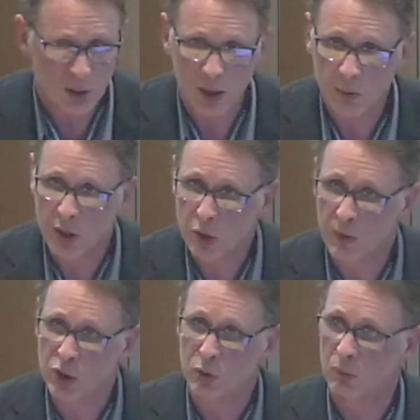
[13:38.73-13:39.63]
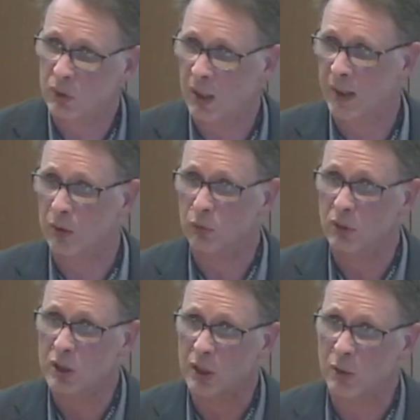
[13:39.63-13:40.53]
I will switch to trying to
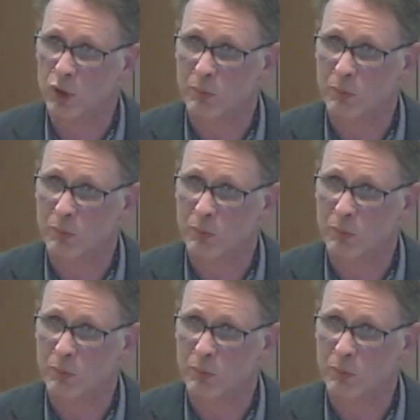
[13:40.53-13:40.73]
distinguish